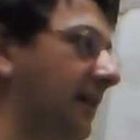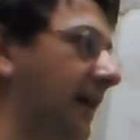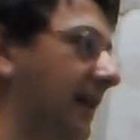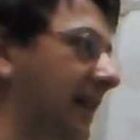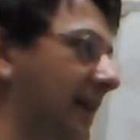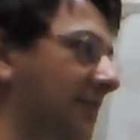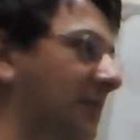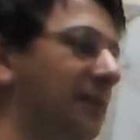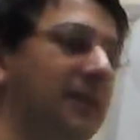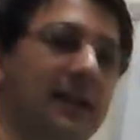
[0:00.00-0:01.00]
a
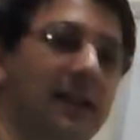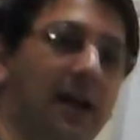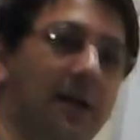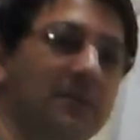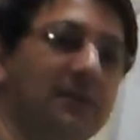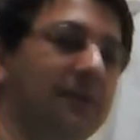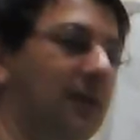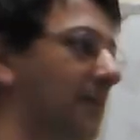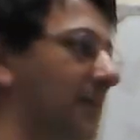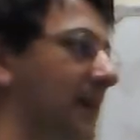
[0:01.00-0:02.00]
label that comes
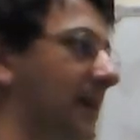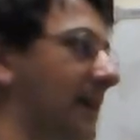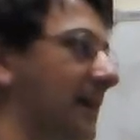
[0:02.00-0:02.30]
from the